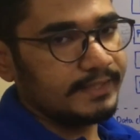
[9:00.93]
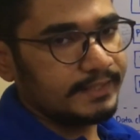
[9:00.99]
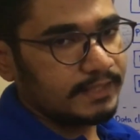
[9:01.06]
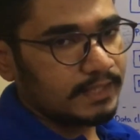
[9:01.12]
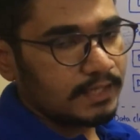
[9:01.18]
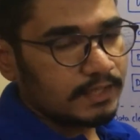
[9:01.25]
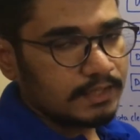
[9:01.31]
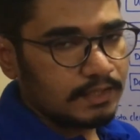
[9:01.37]

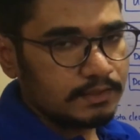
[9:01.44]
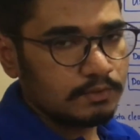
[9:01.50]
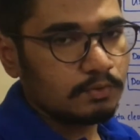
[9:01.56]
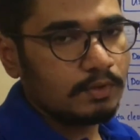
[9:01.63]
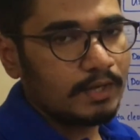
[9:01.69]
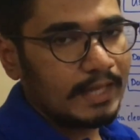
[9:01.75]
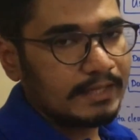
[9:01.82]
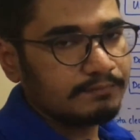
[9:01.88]
data
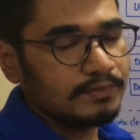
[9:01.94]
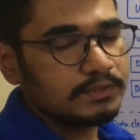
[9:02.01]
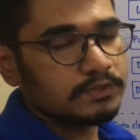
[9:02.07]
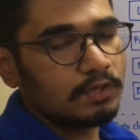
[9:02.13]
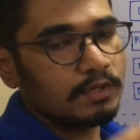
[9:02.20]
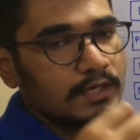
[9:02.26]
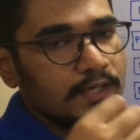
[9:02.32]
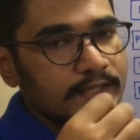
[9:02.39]
control language,
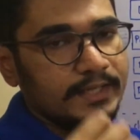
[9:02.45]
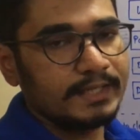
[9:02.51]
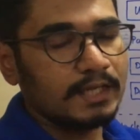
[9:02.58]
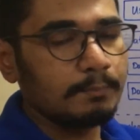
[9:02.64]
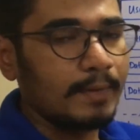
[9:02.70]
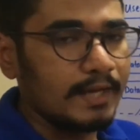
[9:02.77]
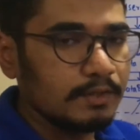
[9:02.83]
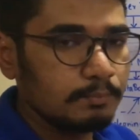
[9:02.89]
or
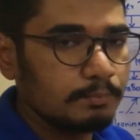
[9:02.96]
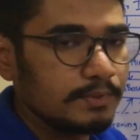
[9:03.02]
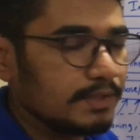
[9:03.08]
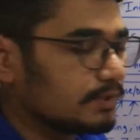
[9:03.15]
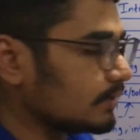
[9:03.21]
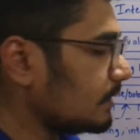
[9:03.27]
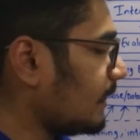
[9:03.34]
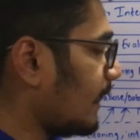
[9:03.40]
data
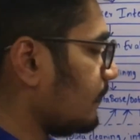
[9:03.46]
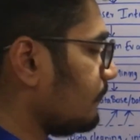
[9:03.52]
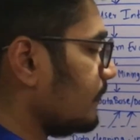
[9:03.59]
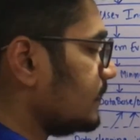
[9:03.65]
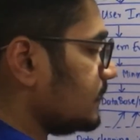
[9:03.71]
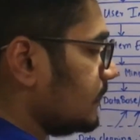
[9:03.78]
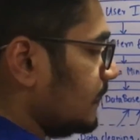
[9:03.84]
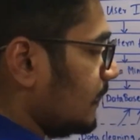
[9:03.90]
manipulation
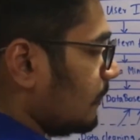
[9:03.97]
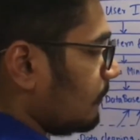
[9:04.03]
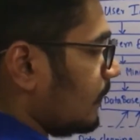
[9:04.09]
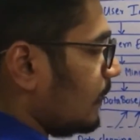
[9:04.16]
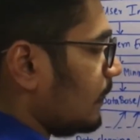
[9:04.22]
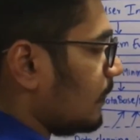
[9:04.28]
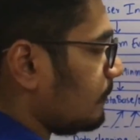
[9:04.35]
language, DML